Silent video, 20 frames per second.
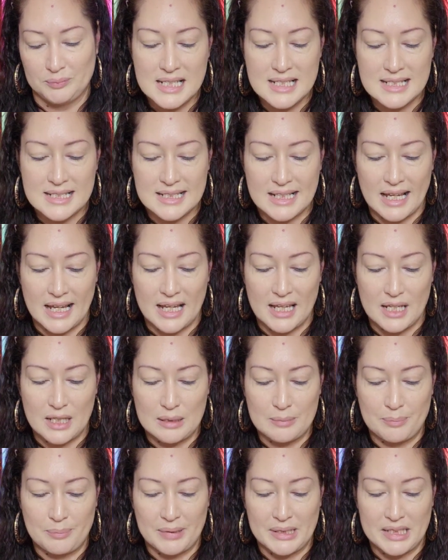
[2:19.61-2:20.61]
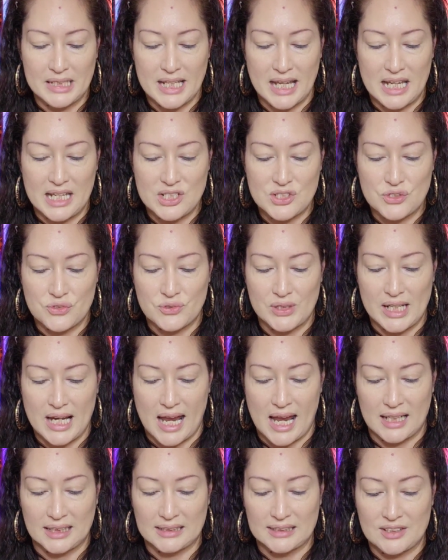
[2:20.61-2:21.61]
It's a pH
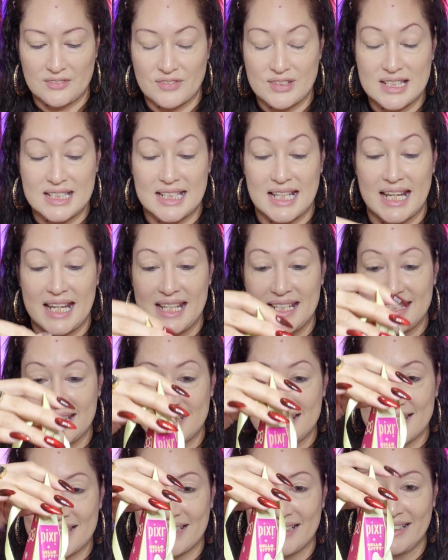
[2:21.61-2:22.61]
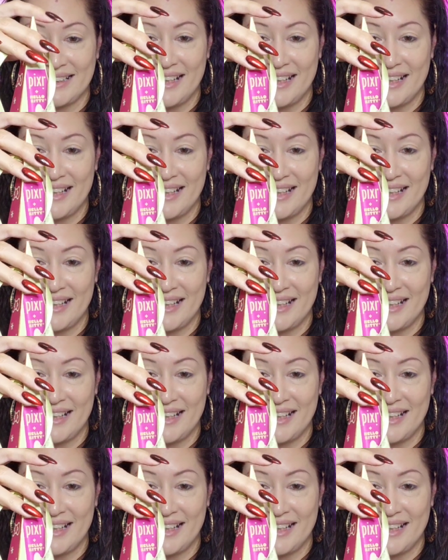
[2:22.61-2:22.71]
reactive tint.